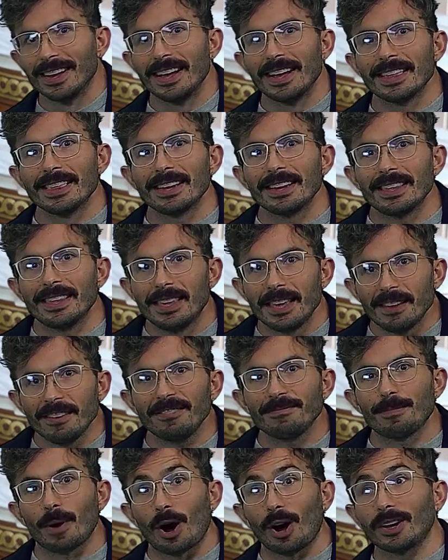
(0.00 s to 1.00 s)
that
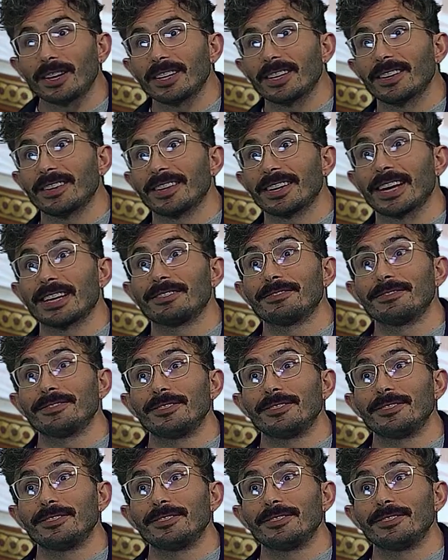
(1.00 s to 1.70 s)
give Paula the kind of